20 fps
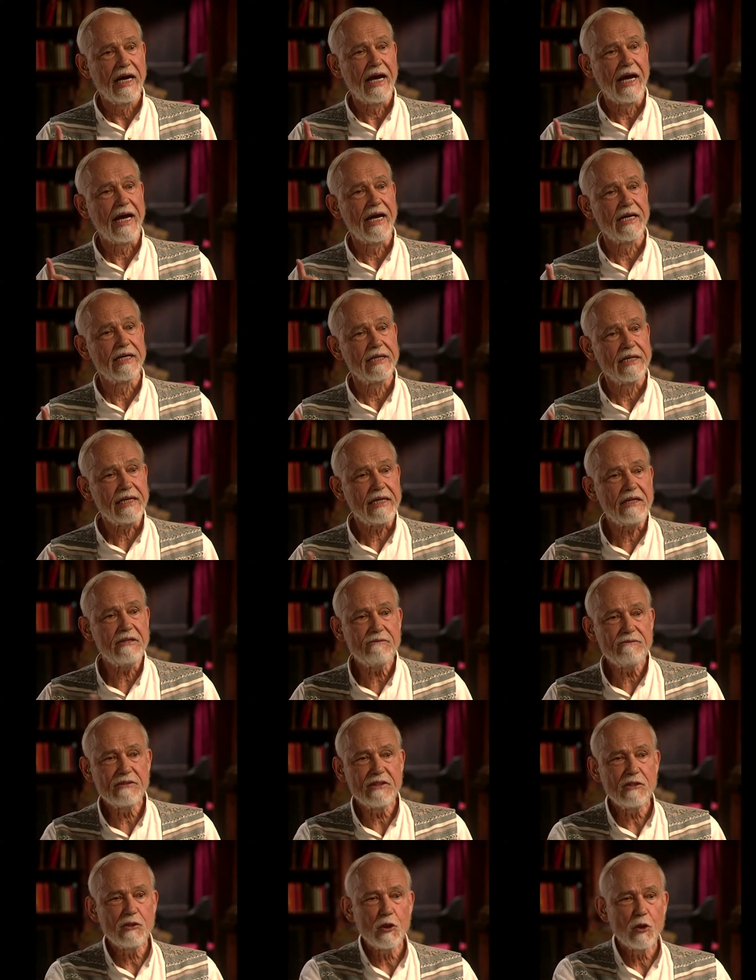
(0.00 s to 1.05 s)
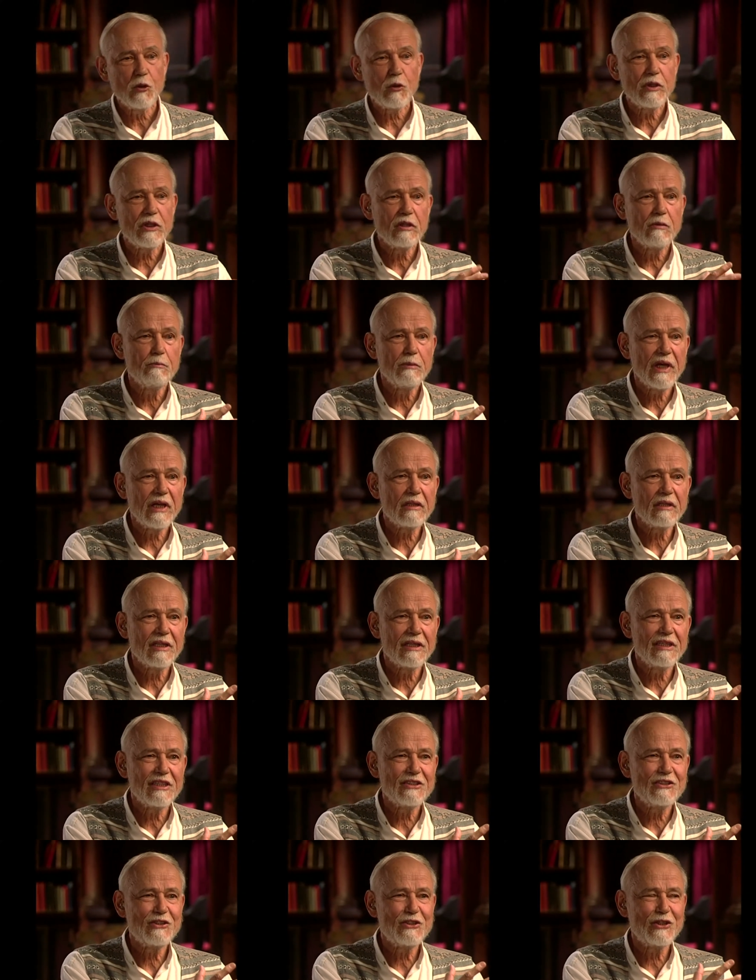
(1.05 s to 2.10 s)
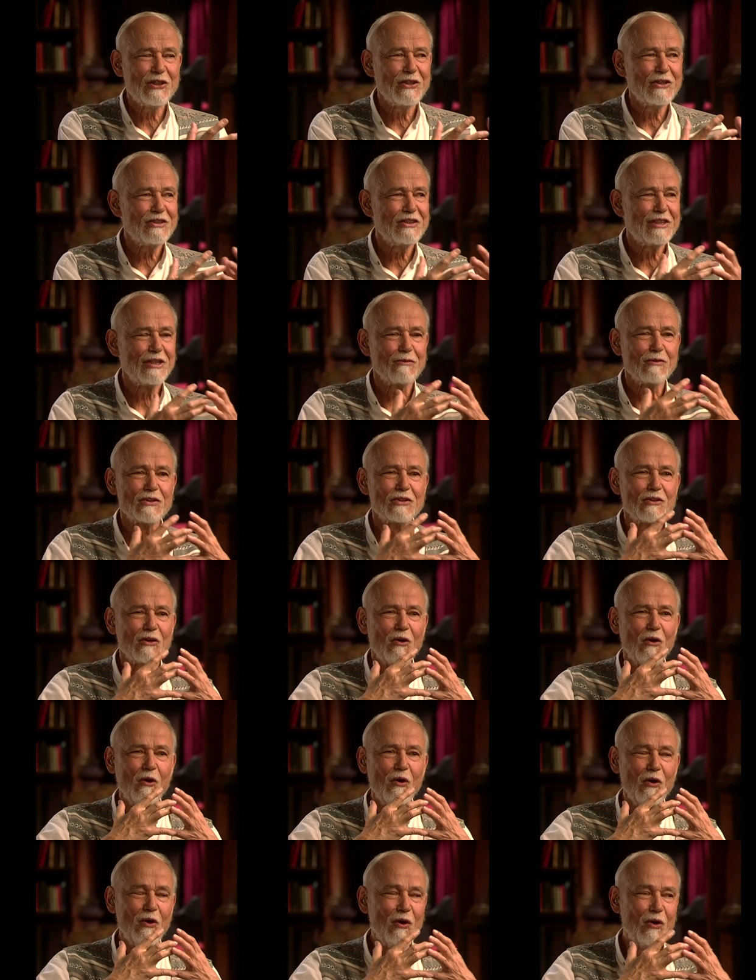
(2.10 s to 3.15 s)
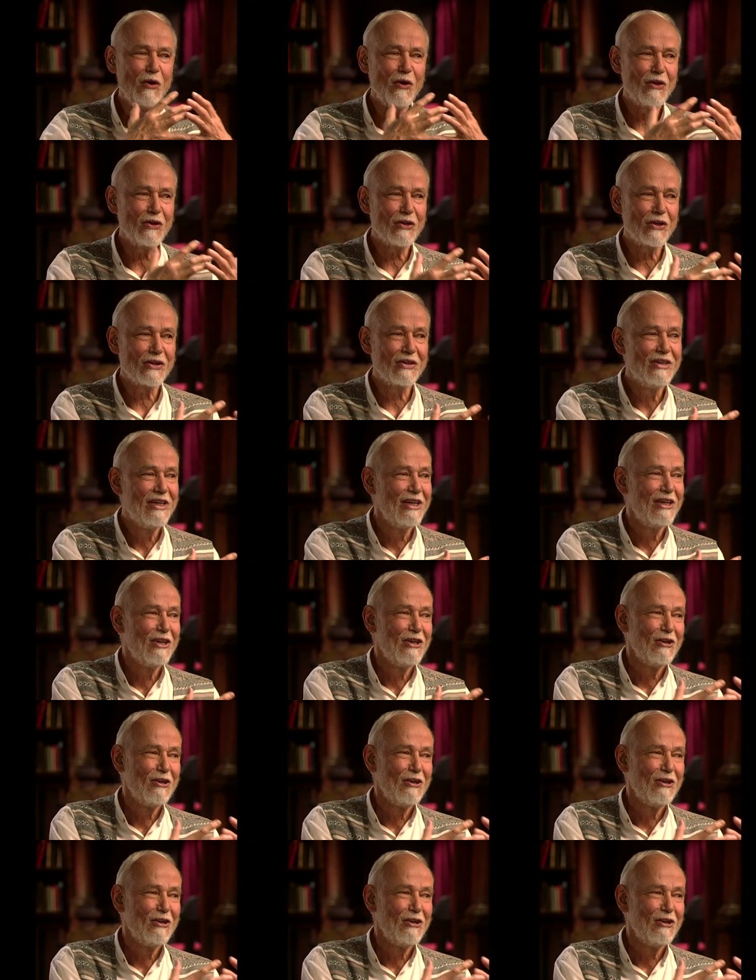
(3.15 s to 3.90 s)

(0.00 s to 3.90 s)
And even though in the Methodist Church there was all the